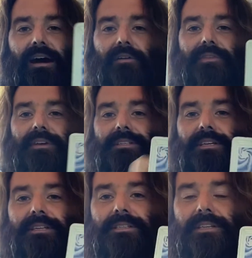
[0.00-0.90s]
this
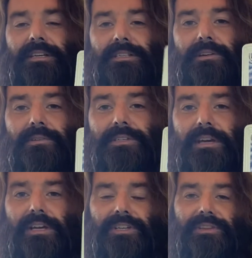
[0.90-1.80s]
is the
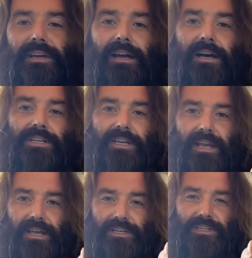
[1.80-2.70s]
association that got
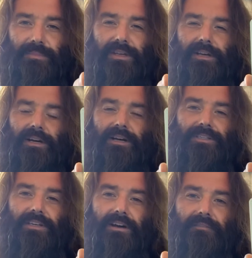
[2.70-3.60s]
changed
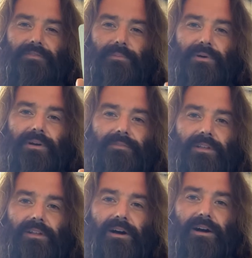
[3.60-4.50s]
because of the Book of the
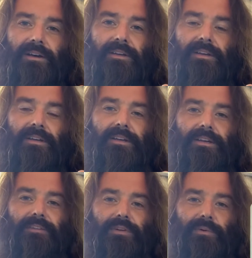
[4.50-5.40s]
Law.
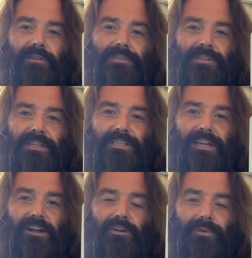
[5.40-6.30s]
If you reference
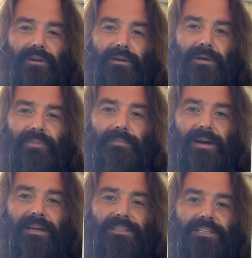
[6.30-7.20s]
Excalibur about the
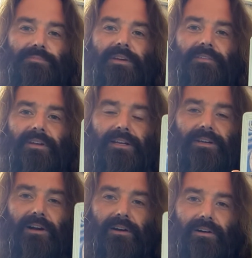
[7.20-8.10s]
Pisces pivot, I
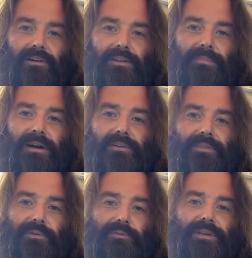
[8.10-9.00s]
talk all about
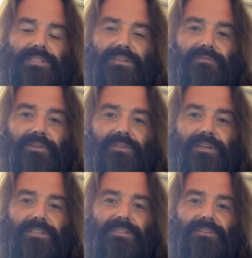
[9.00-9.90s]
the reason for
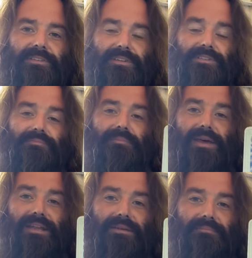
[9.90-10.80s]
this. There's
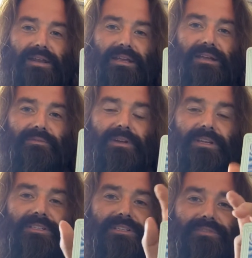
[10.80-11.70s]
many, many
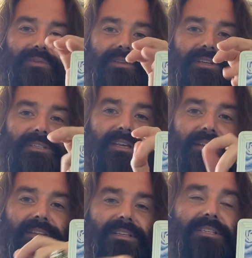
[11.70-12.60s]
reasons for this,
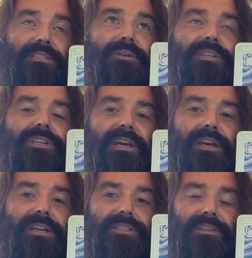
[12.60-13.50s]
that this has been
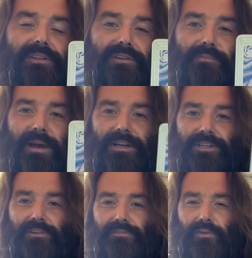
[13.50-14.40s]
changed in the new
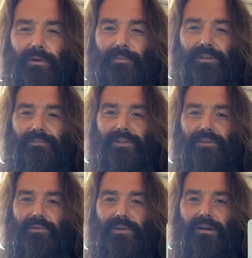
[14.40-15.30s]
magical formula of the
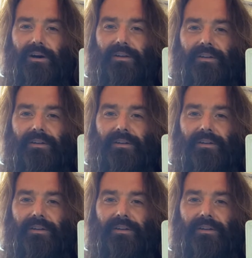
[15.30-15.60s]
new Eon.